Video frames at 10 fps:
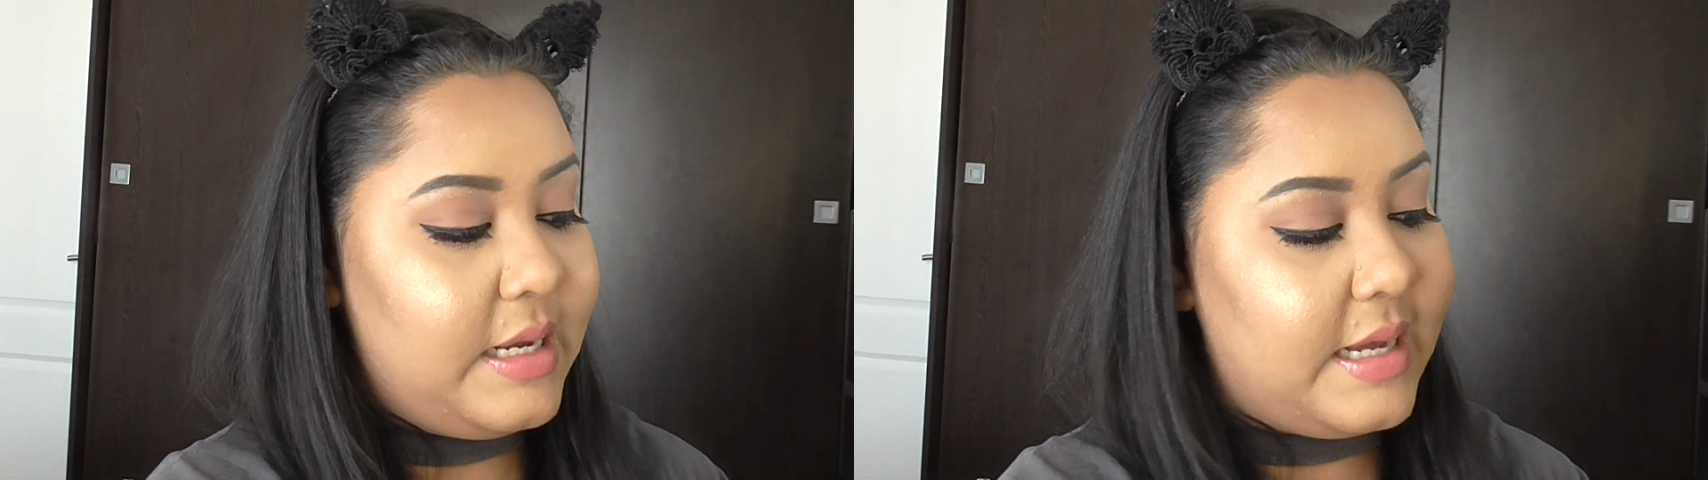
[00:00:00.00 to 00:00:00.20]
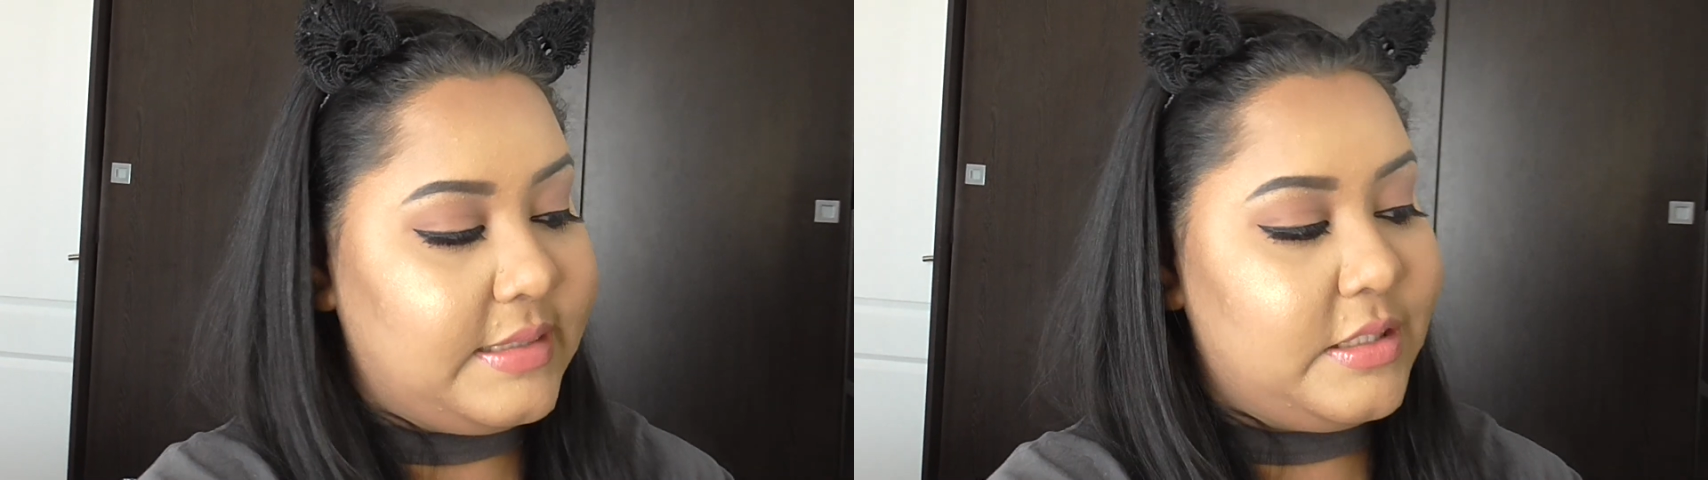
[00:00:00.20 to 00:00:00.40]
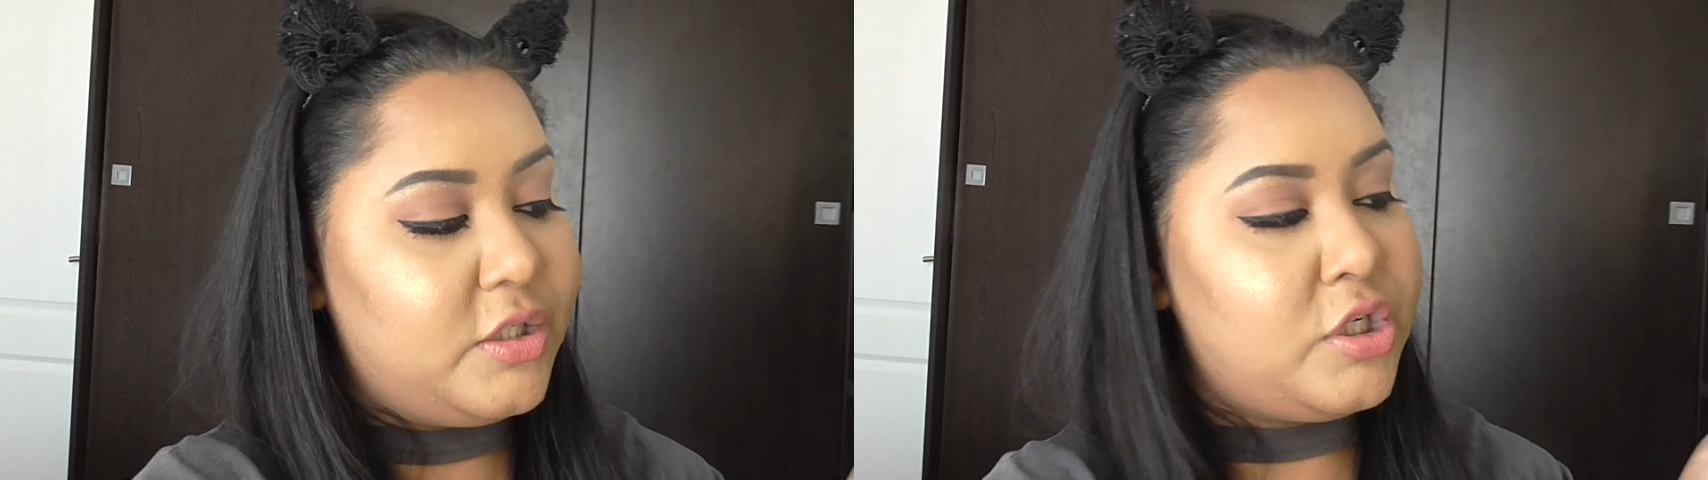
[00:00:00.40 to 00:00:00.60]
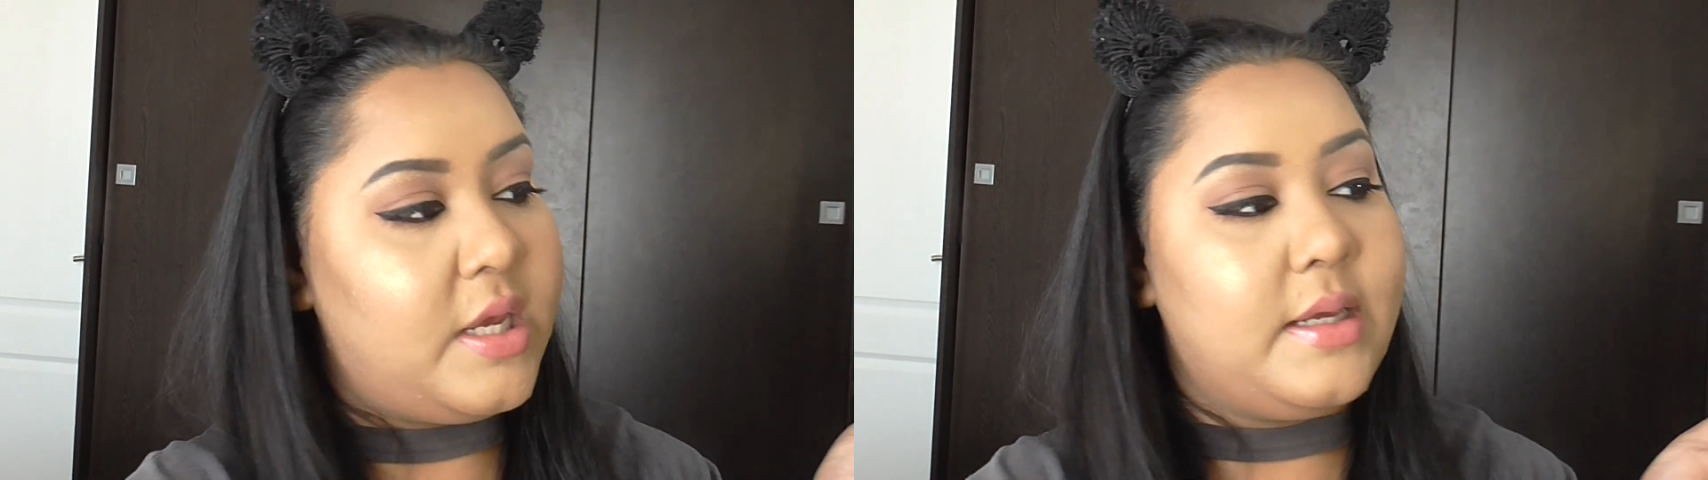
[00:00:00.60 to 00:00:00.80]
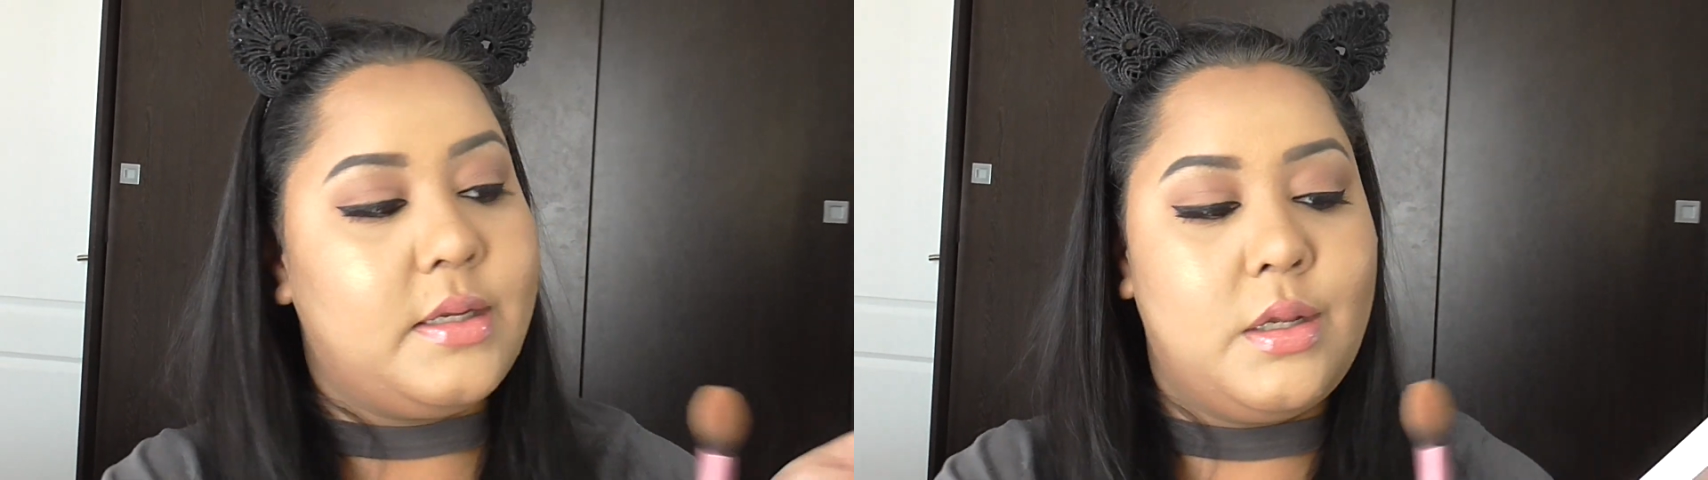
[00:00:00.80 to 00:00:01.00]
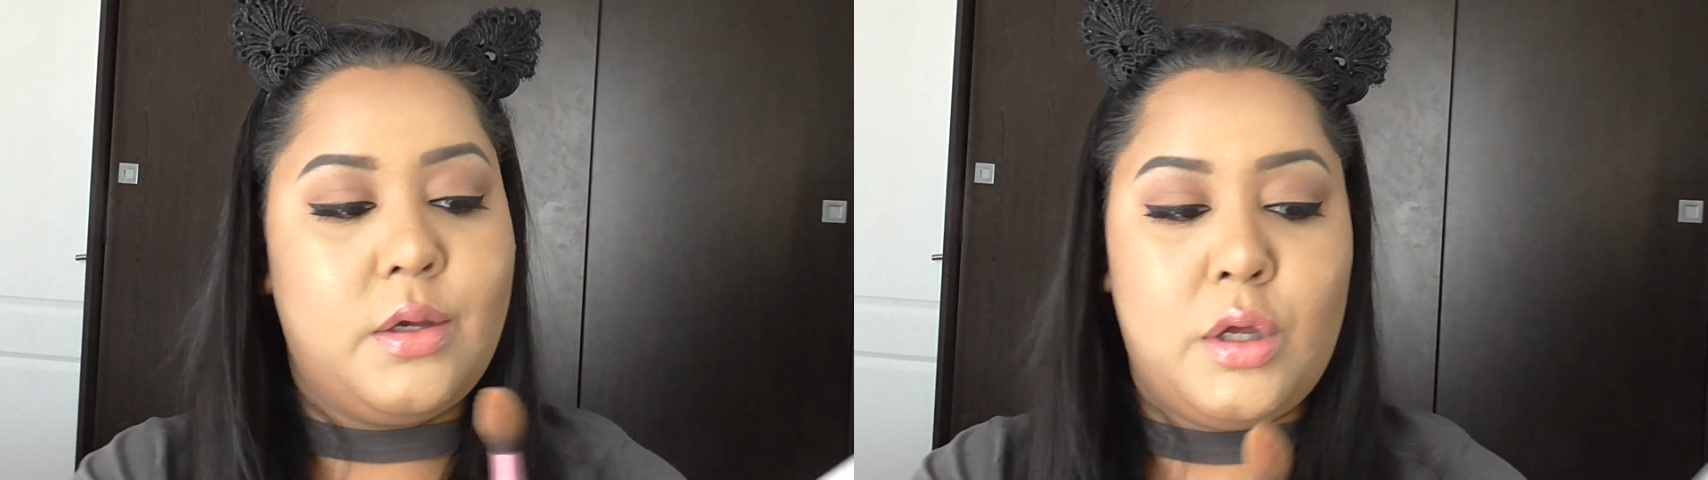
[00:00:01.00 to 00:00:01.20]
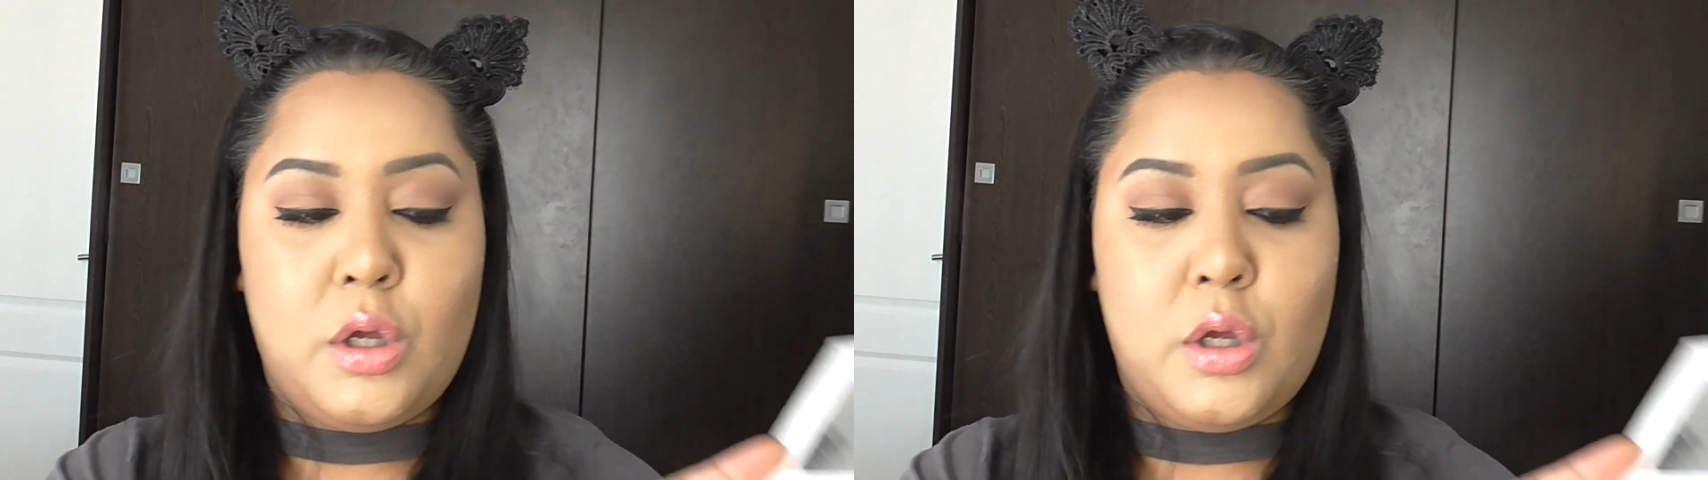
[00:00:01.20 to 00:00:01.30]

light shade,